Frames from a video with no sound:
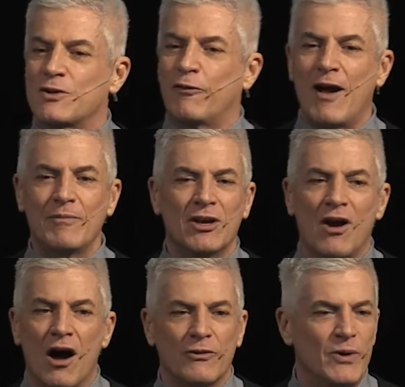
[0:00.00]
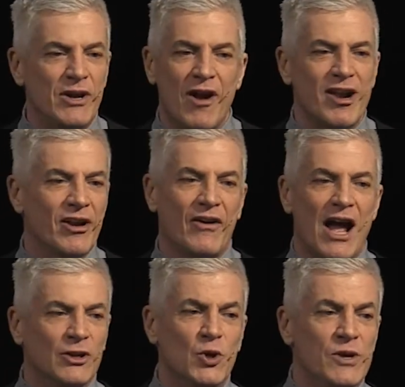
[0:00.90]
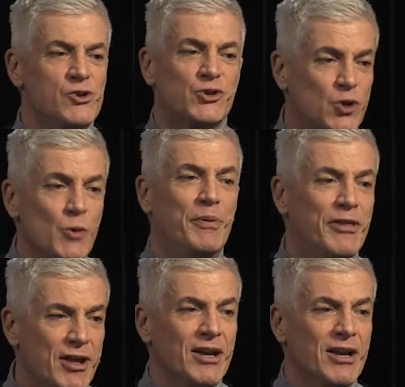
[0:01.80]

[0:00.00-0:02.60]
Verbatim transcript: So, family of God, if we're running around doing stupid